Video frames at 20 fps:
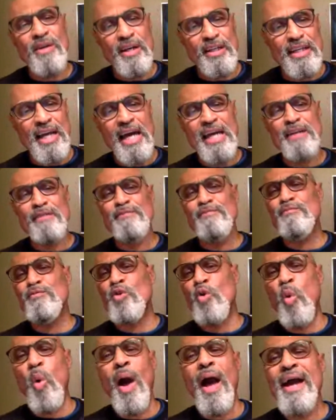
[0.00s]
kind of
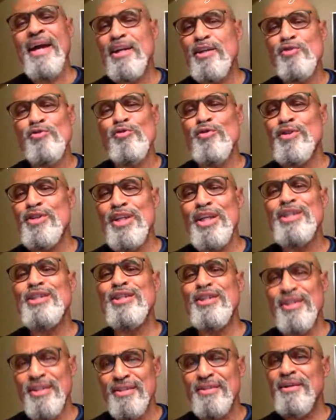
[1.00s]
quiet
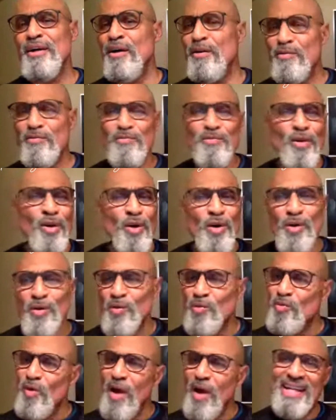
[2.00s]
tradition of
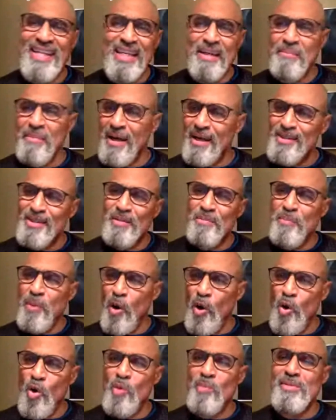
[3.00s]
writing about the
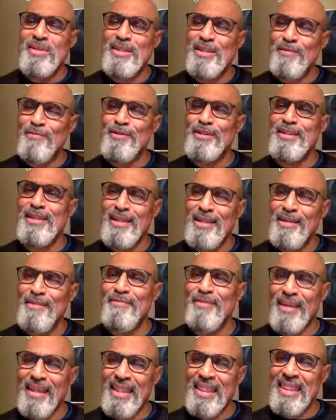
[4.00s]
poem as if it's a
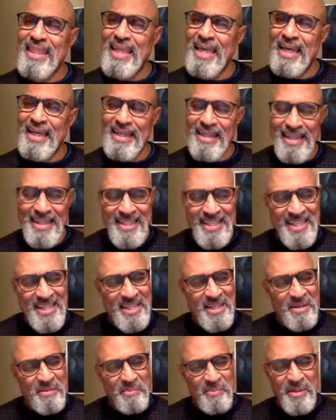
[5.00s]
living thing.
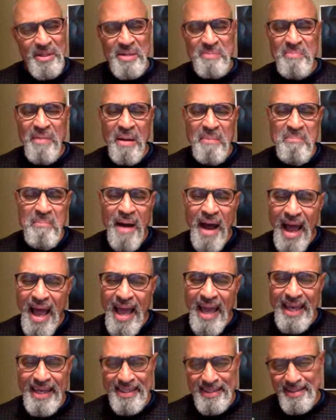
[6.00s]
But in my
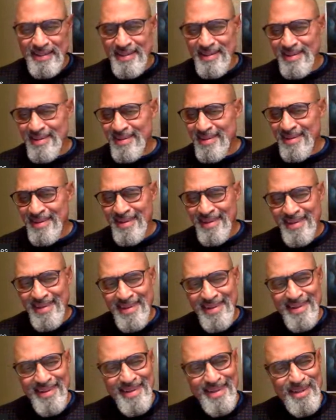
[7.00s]
mind,
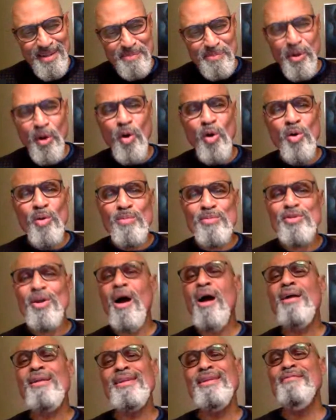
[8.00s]
poems
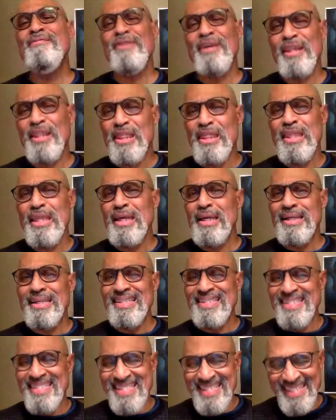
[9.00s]
are living
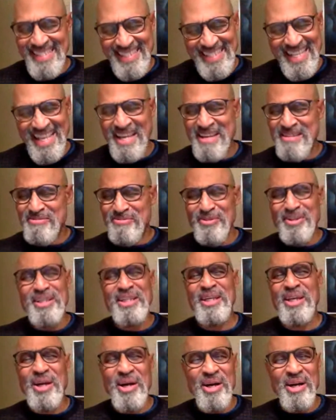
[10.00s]
things,
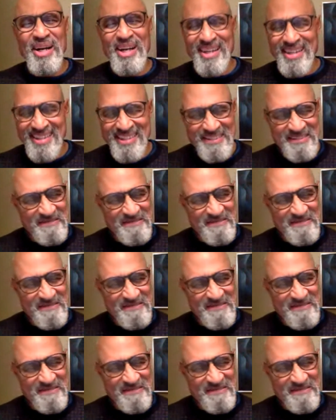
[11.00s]
really are.